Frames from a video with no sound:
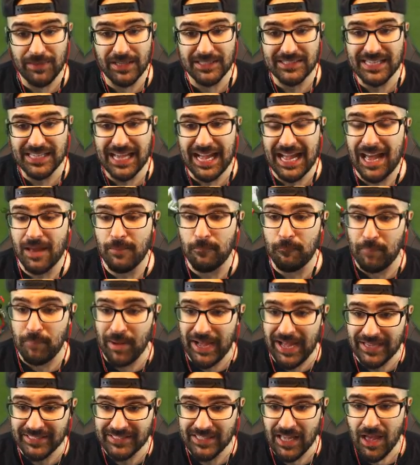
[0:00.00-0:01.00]
This guy had
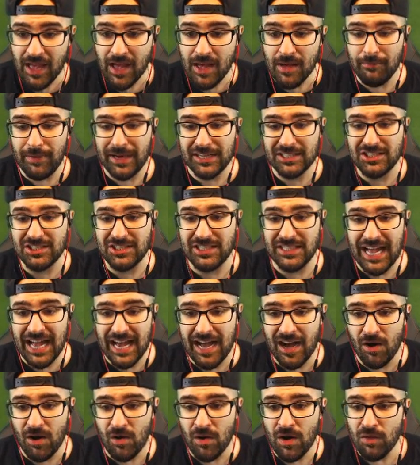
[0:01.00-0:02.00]
best,
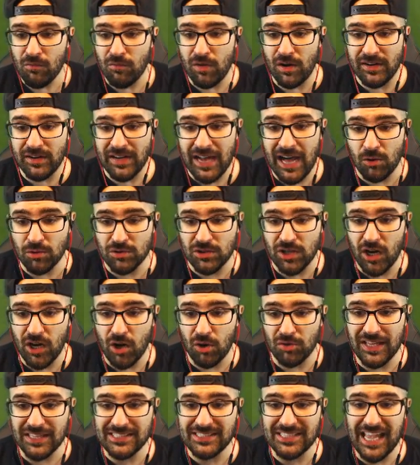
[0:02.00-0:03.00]
Martial,
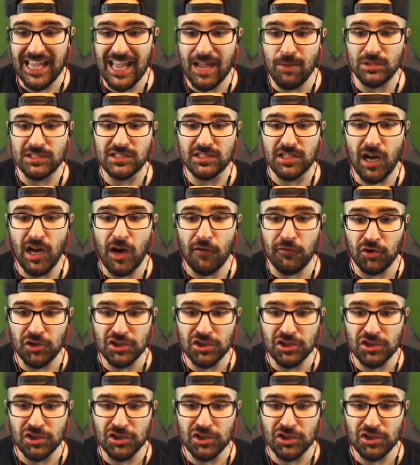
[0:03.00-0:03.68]
Ronaldo, this game was tough.